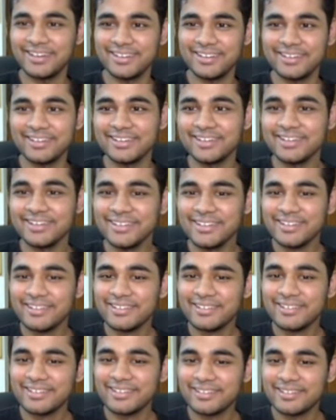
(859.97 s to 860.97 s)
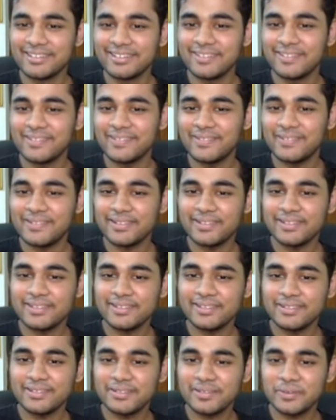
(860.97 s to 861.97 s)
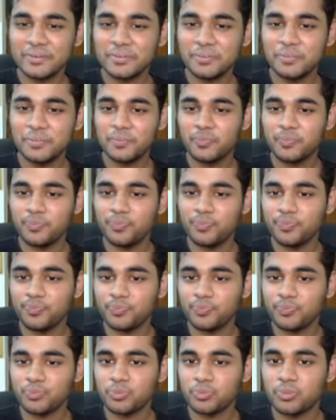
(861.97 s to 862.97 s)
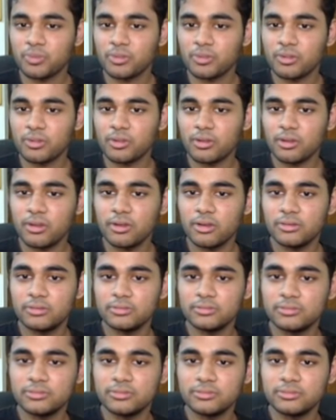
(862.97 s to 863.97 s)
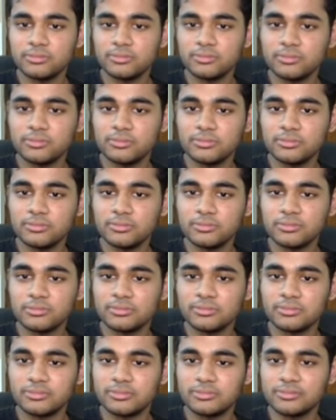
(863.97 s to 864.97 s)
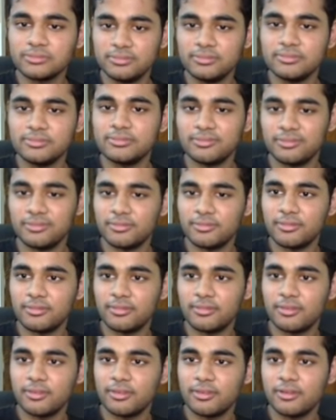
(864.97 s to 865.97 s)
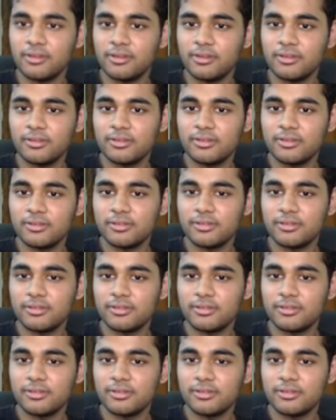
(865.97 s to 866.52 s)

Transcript: [no speech]